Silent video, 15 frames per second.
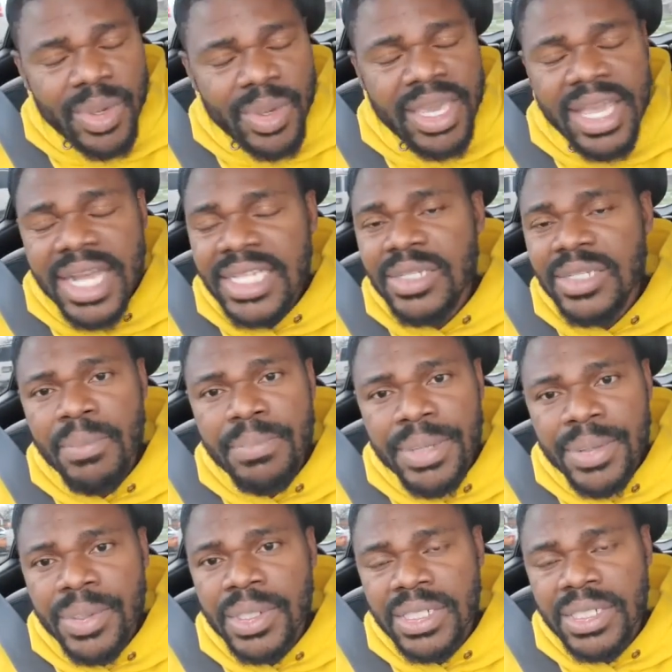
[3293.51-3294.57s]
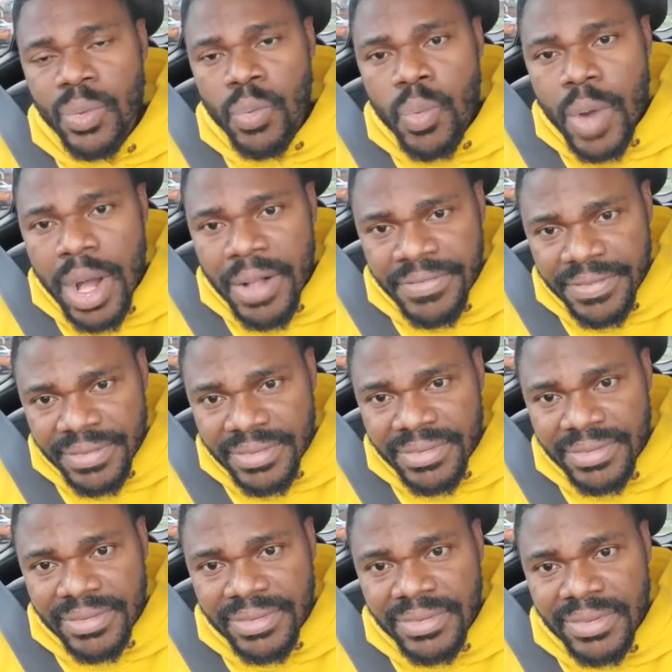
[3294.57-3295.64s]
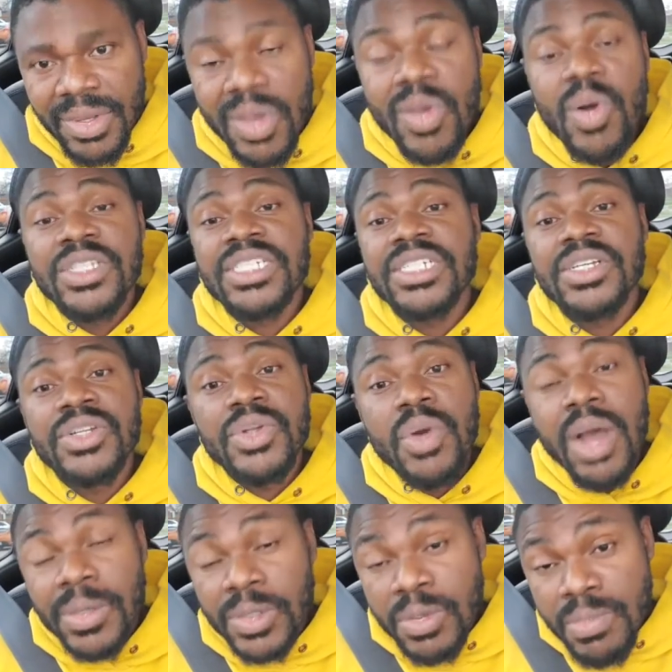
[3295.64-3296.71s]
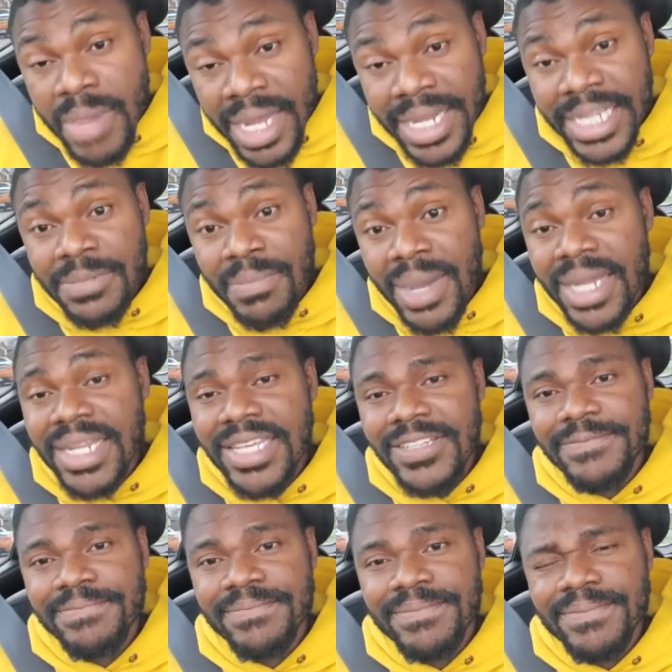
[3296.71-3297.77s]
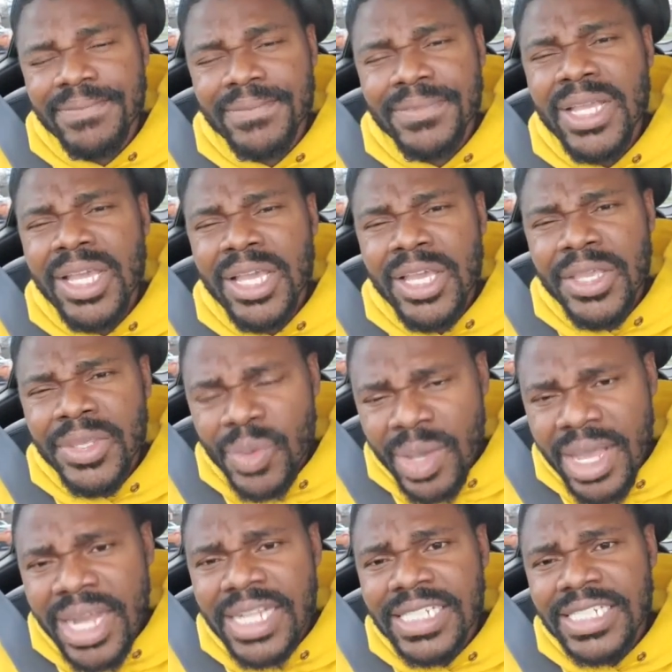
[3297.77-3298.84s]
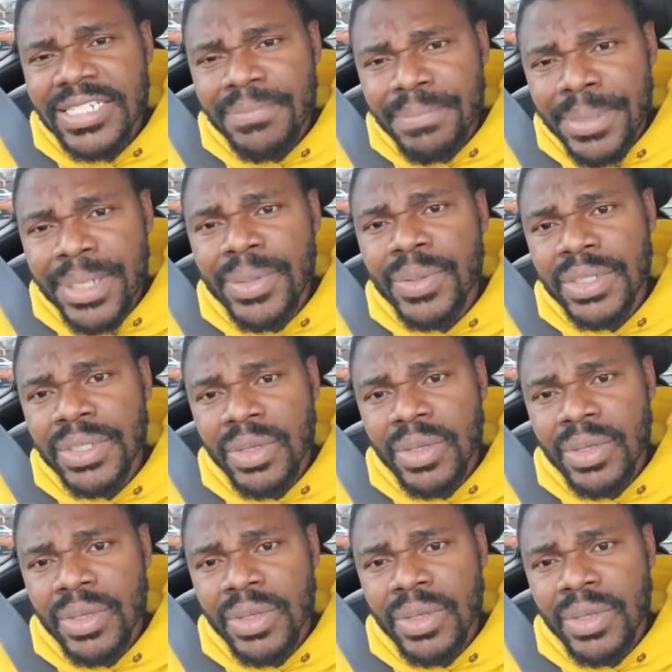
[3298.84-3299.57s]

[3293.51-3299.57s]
Until you respect money, you can't build wealth. Until you know how to manage money,